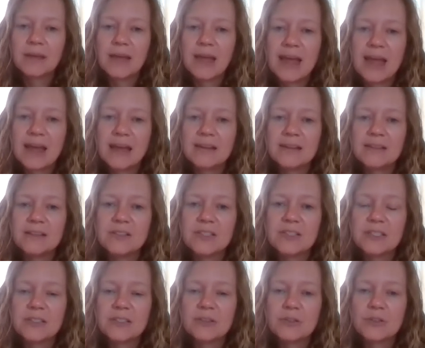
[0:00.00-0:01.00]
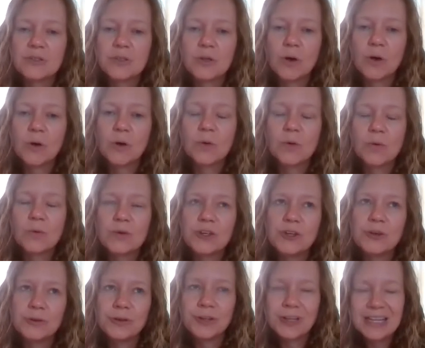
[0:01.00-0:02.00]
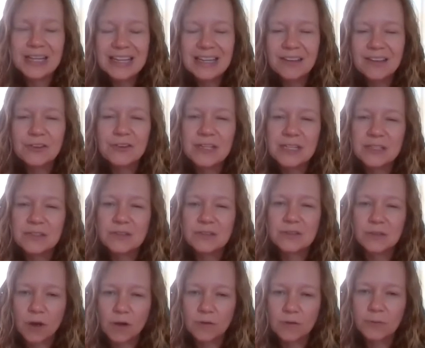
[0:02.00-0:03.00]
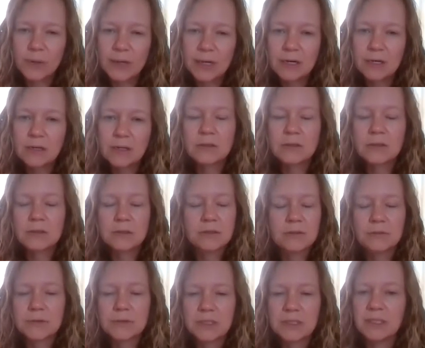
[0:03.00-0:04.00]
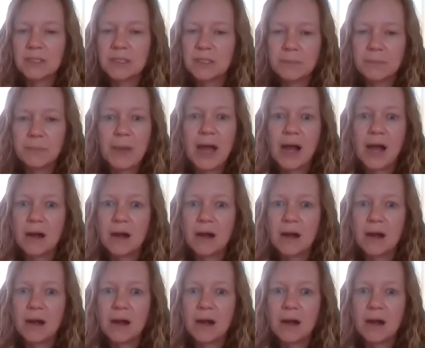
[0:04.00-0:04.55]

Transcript: And so you're going to either need software or a really